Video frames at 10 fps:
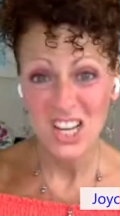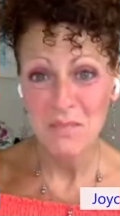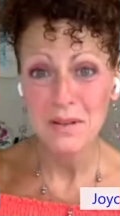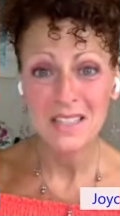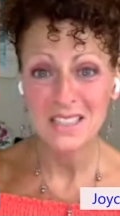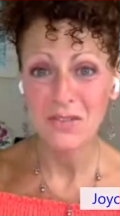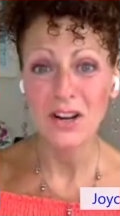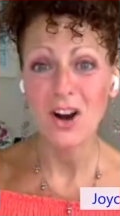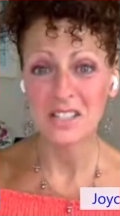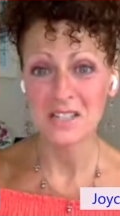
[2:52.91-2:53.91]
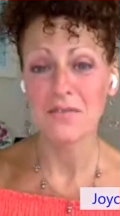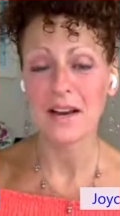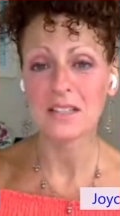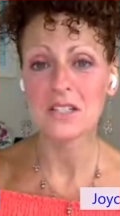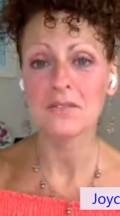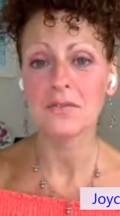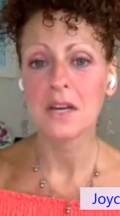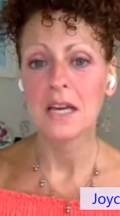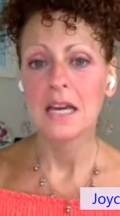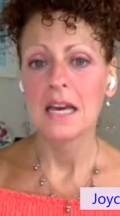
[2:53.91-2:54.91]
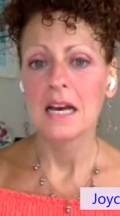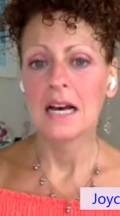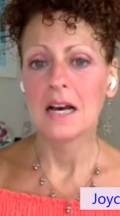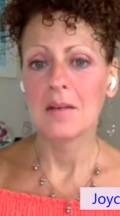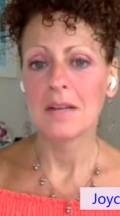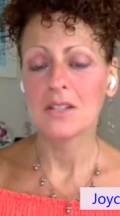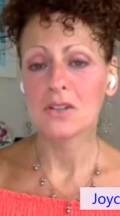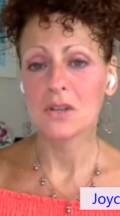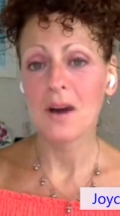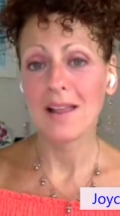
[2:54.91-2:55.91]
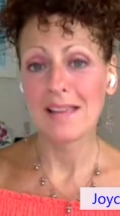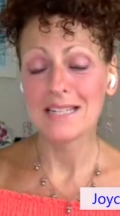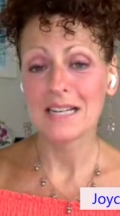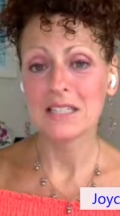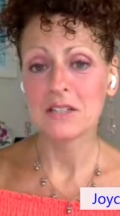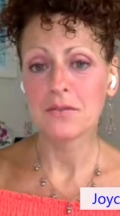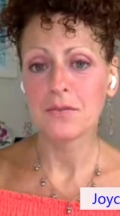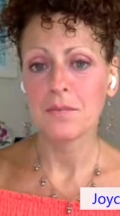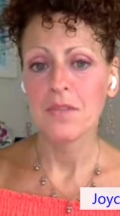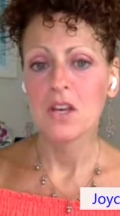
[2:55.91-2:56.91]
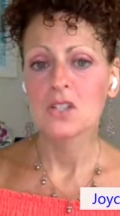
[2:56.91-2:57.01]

cheap, it's very cost effective, um, it's also highly addictive.